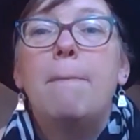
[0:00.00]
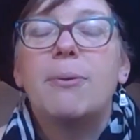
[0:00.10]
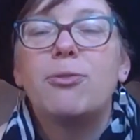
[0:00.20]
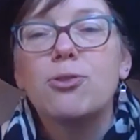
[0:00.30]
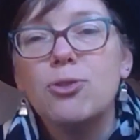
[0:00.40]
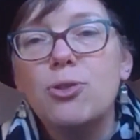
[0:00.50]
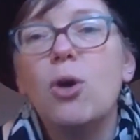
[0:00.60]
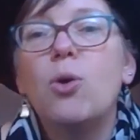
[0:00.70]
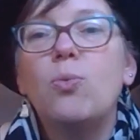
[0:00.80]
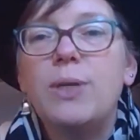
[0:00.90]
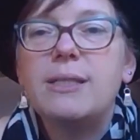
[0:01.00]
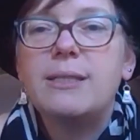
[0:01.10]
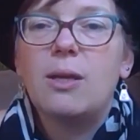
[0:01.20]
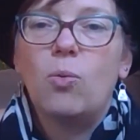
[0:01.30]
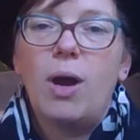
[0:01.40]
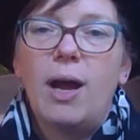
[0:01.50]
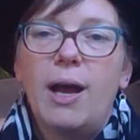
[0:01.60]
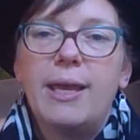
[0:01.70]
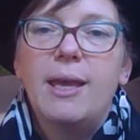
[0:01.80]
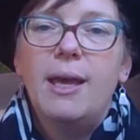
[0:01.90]
but there's no reason
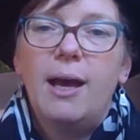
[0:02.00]
why